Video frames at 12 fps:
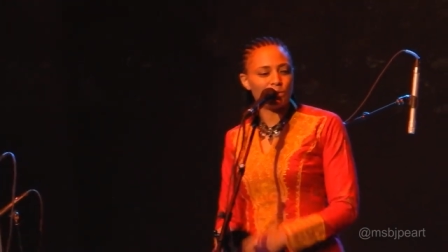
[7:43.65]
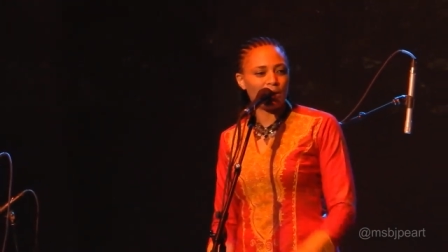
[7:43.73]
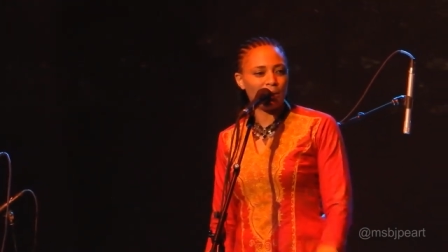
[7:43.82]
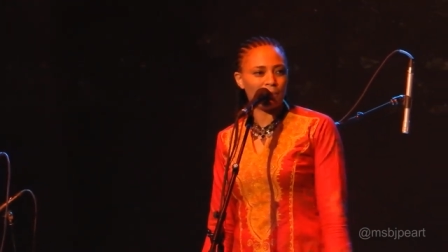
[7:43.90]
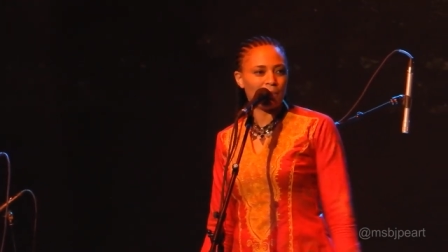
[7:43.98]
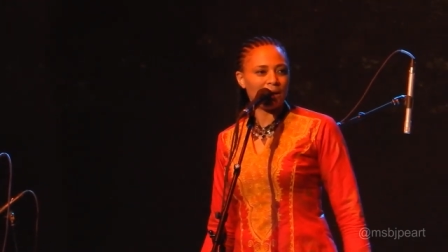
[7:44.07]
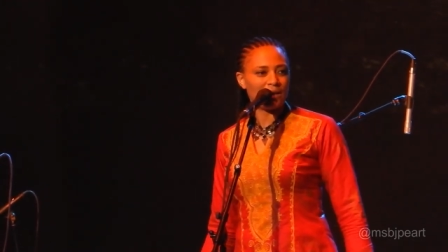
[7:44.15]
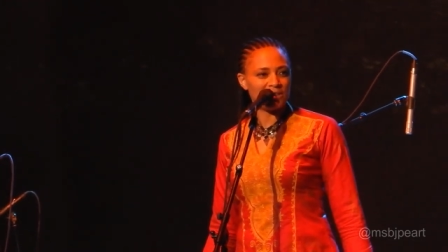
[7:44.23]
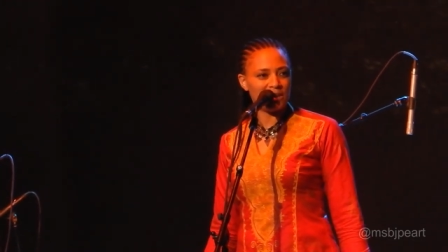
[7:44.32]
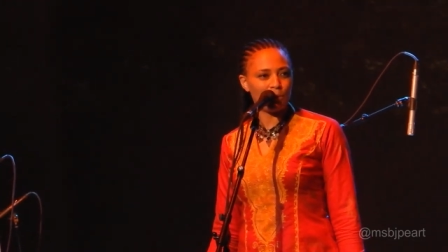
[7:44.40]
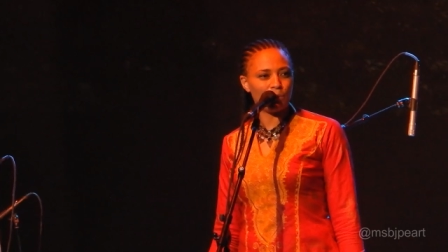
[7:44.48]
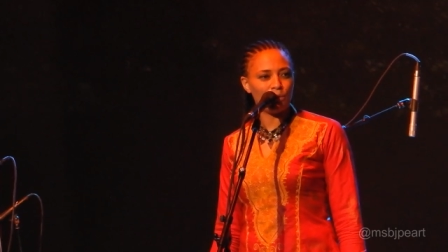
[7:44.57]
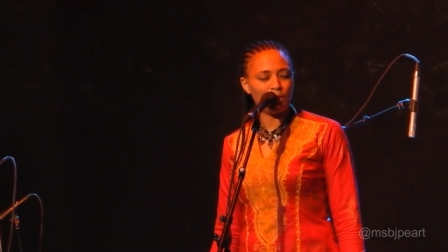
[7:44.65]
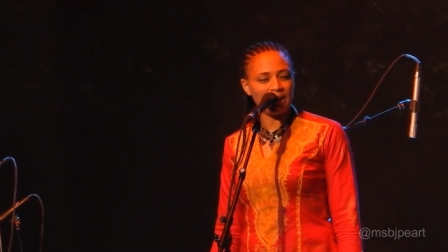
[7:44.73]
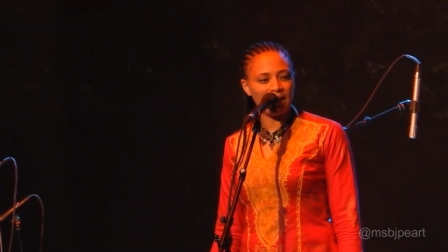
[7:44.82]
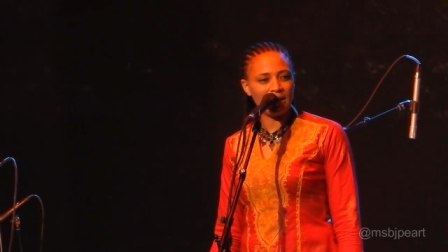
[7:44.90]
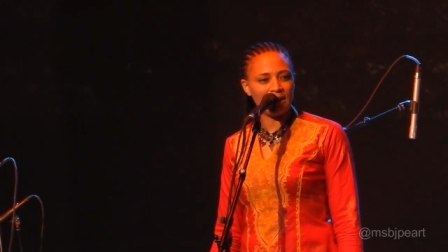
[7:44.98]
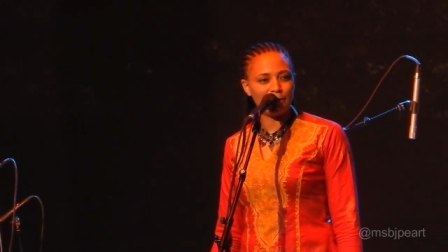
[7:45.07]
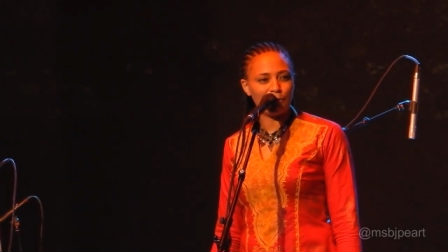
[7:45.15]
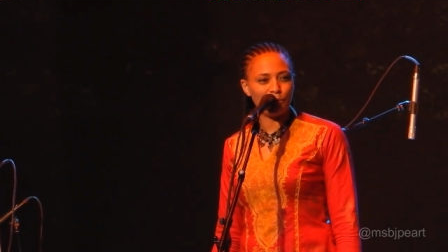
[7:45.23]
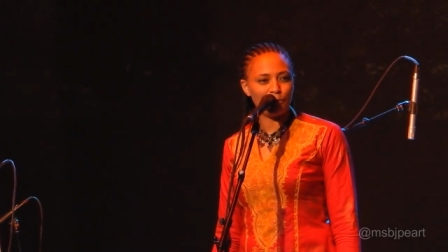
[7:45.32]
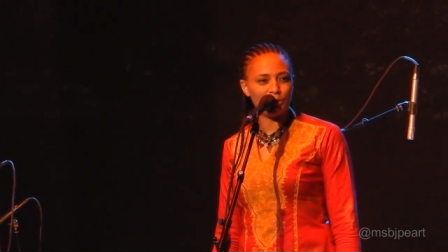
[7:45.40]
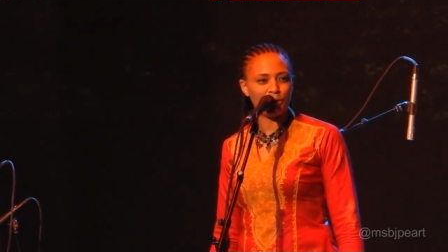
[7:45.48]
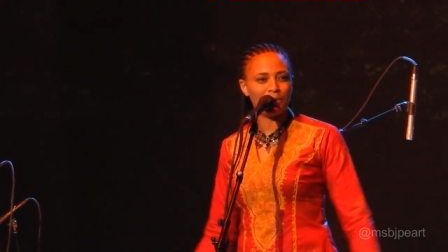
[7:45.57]
to come and share with you again in the
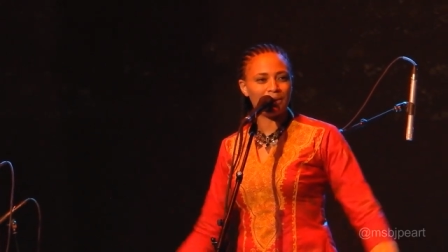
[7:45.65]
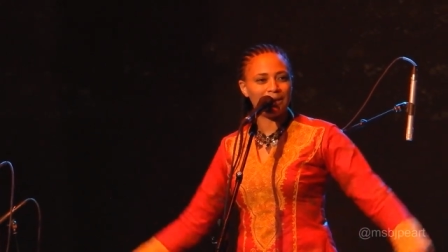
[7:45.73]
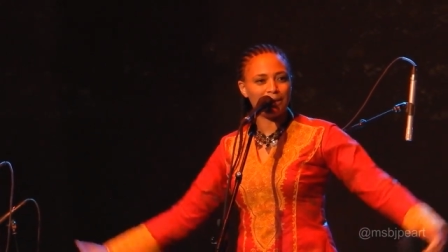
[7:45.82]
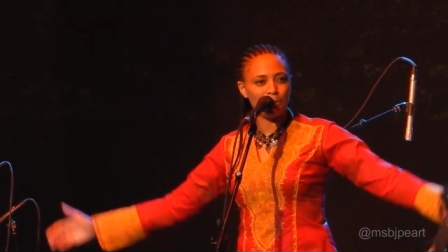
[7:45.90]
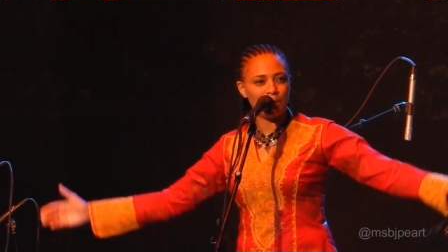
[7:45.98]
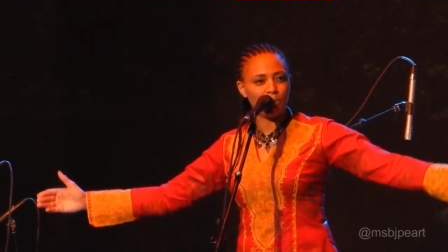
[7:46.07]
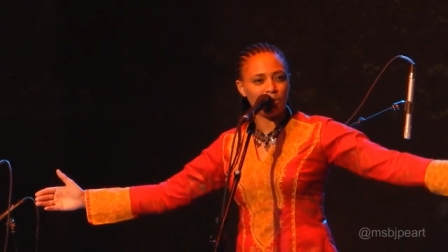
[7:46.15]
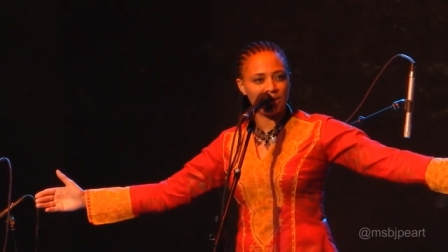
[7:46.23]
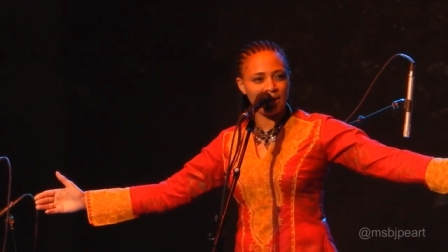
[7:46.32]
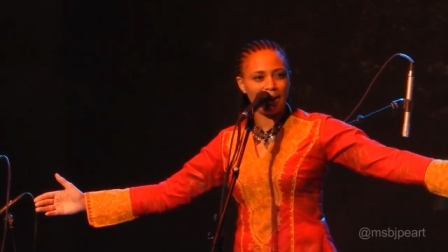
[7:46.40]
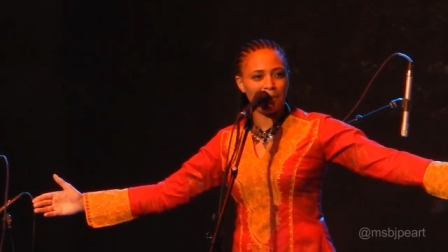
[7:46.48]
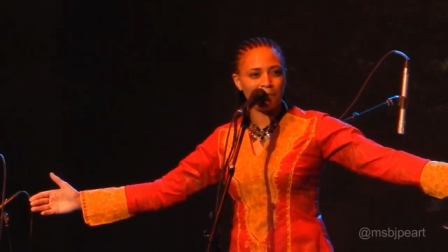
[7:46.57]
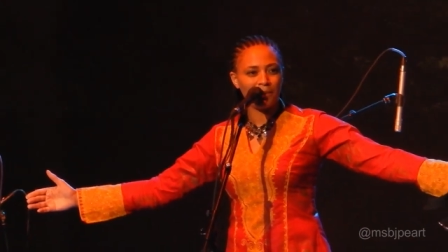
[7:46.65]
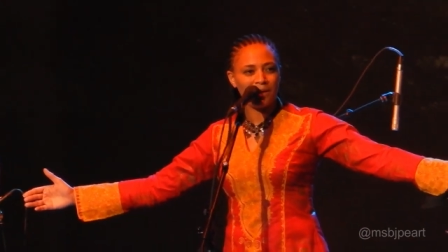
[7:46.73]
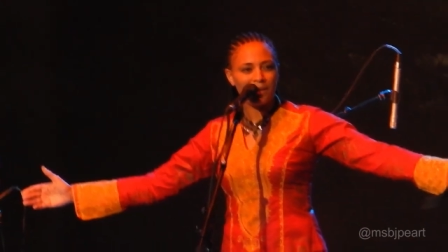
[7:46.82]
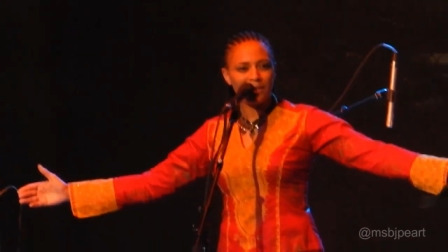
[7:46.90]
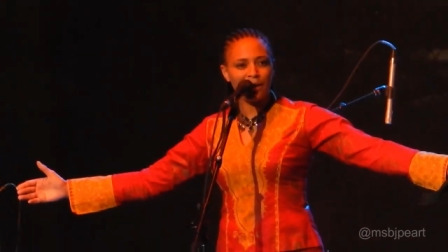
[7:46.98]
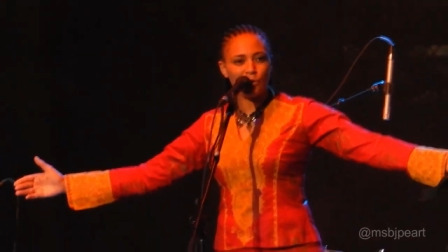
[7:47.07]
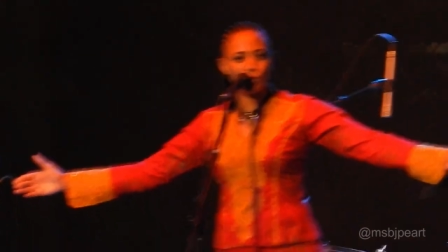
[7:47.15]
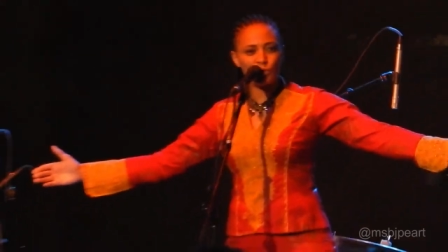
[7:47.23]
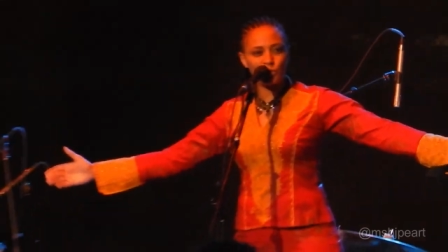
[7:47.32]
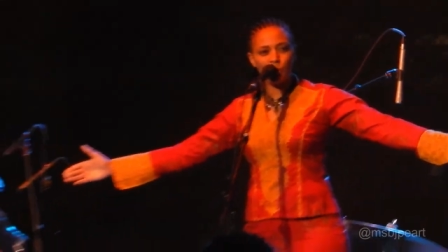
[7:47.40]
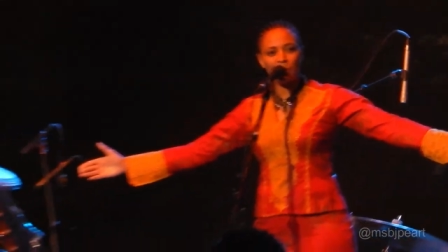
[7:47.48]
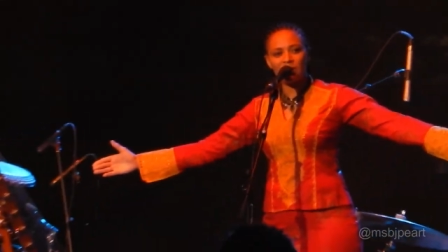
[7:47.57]
future. Thank you.